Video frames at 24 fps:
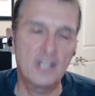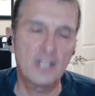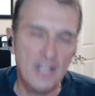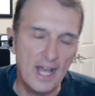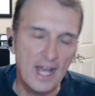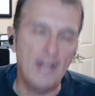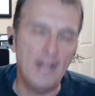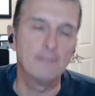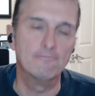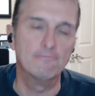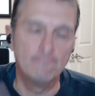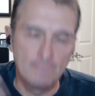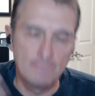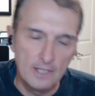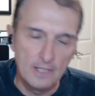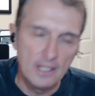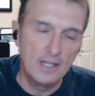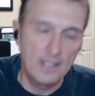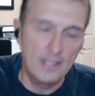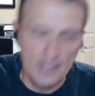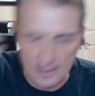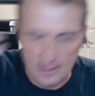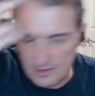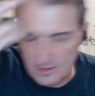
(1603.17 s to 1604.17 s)
And again,
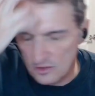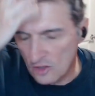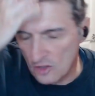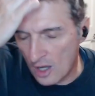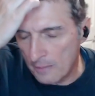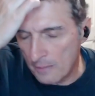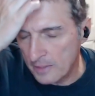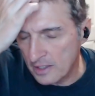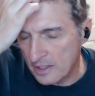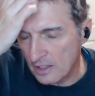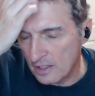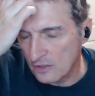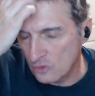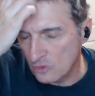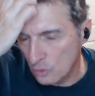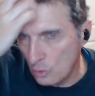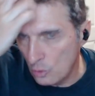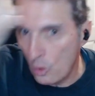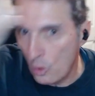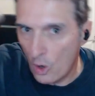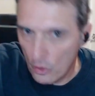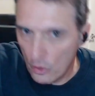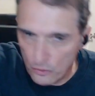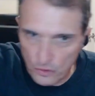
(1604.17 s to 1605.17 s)
this is all because
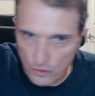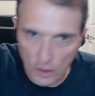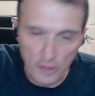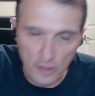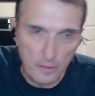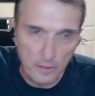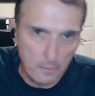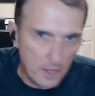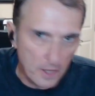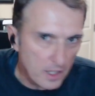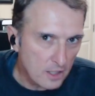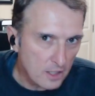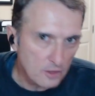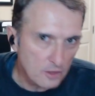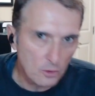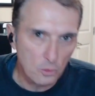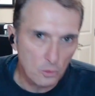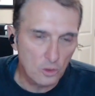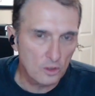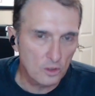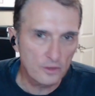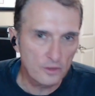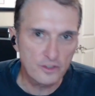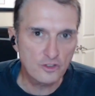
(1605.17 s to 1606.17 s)
who owns all the money in
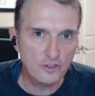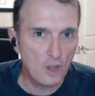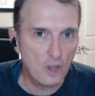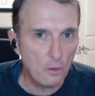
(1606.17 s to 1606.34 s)
the world?